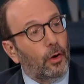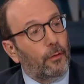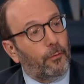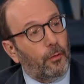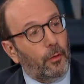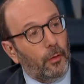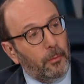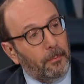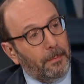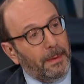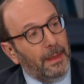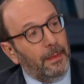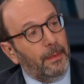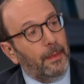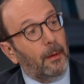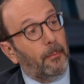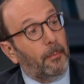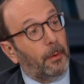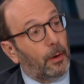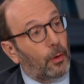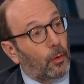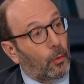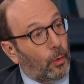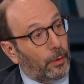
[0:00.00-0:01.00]
know if it'll be there,
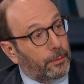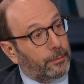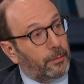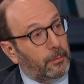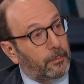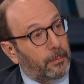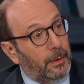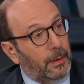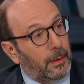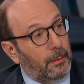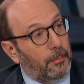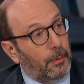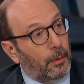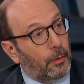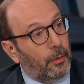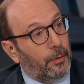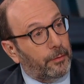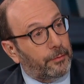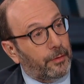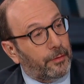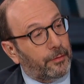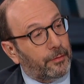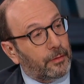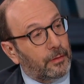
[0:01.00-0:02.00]
but it ought to be
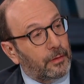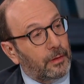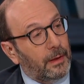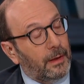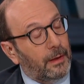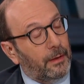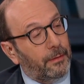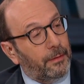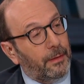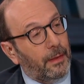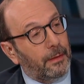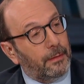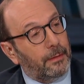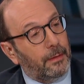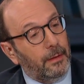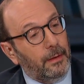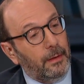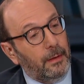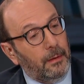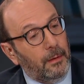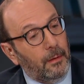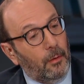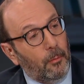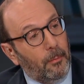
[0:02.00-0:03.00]
because it's clear that
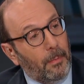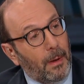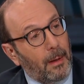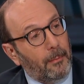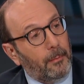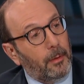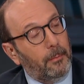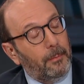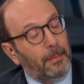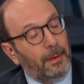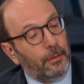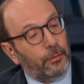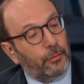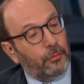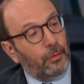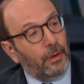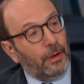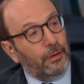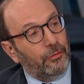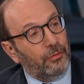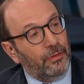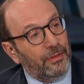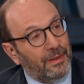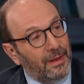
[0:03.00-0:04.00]
the Obama
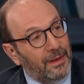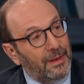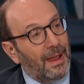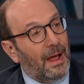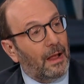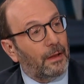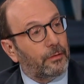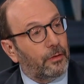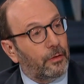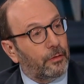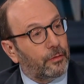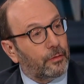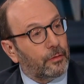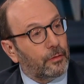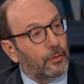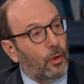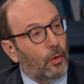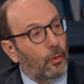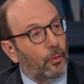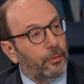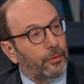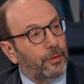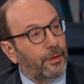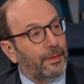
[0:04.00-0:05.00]
administration did not
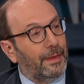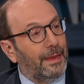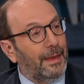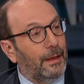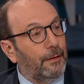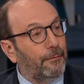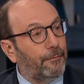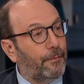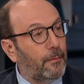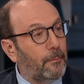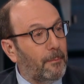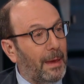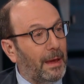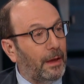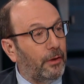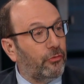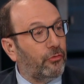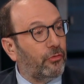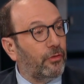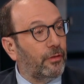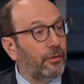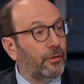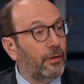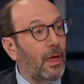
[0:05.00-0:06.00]
disclose that the
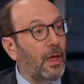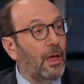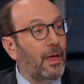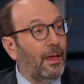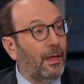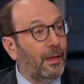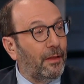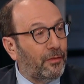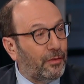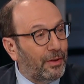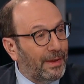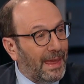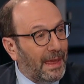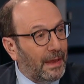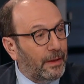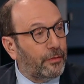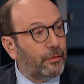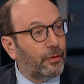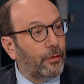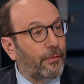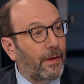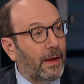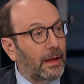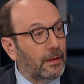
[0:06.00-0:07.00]
information to gain
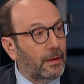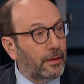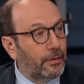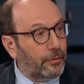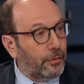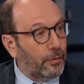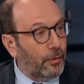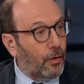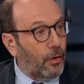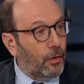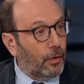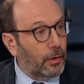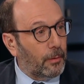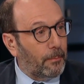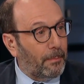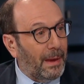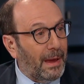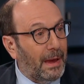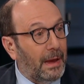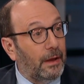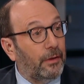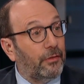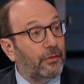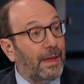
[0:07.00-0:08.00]
surveillance on Carter
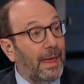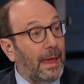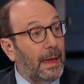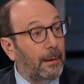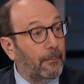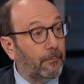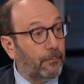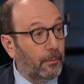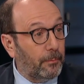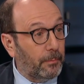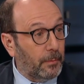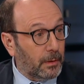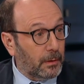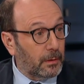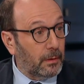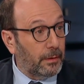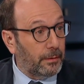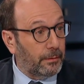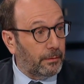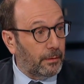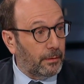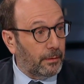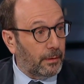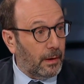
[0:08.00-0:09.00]
Page came from the
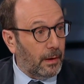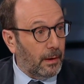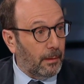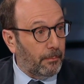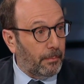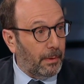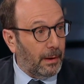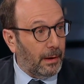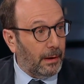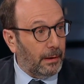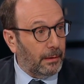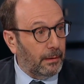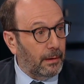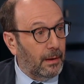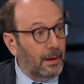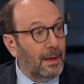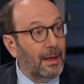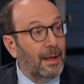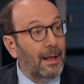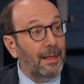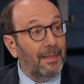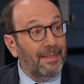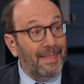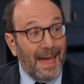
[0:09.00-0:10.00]
Clinton campaign.
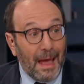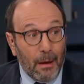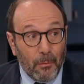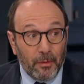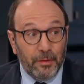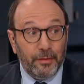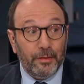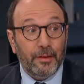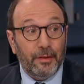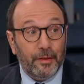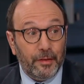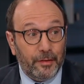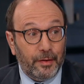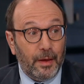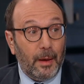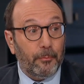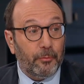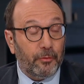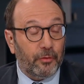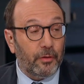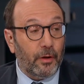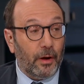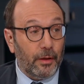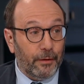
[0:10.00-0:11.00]
That was a
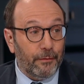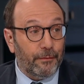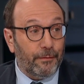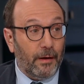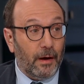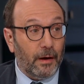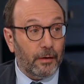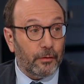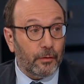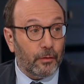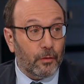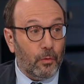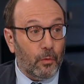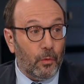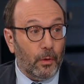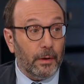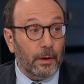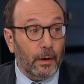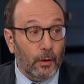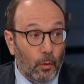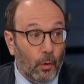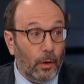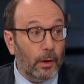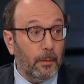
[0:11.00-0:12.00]
deception on the FISA
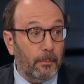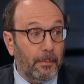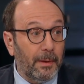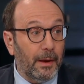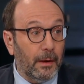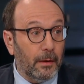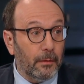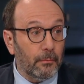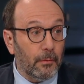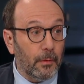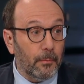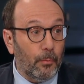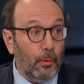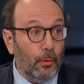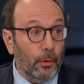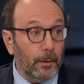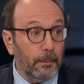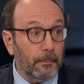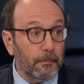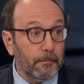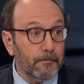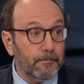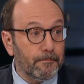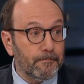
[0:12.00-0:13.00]
court. It ought to be in the
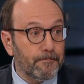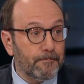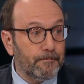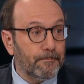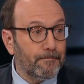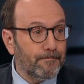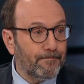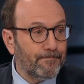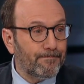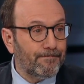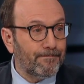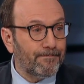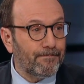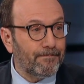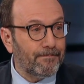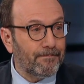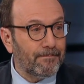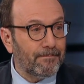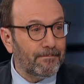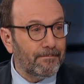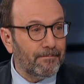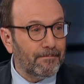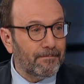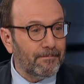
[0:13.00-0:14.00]
report. All right, we'll see if it
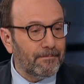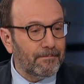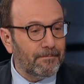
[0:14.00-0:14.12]
is and